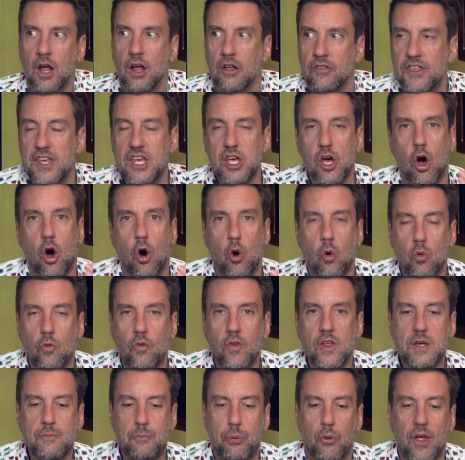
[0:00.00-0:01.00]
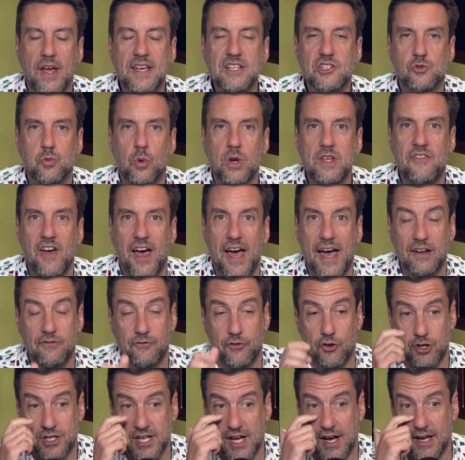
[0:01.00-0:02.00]
The only place we've
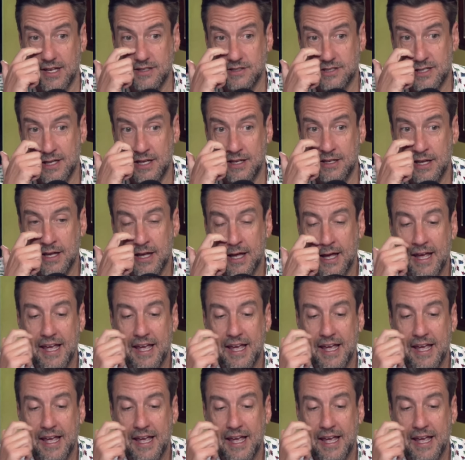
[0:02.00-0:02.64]
advertised it